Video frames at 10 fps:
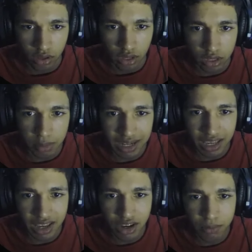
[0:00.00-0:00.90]
Anybody
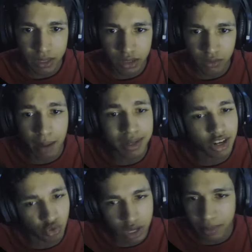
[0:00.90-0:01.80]
here, bro? I'm in
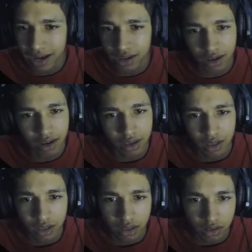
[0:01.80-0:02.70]
a dream. I can't.
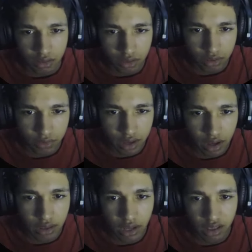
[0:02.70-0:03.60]
What the fuck?
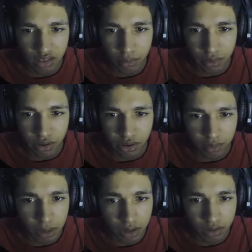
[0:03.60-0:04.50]
I thought it was a bird.
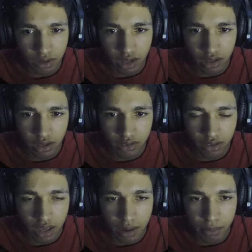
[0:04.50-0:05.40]
I thought it was a
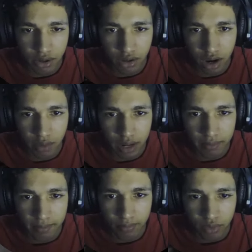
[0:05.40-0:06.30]
damn bird. All right.
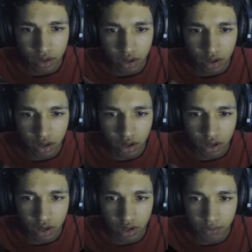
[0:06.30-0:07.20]

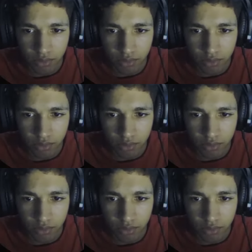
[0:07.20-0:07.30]
Uh.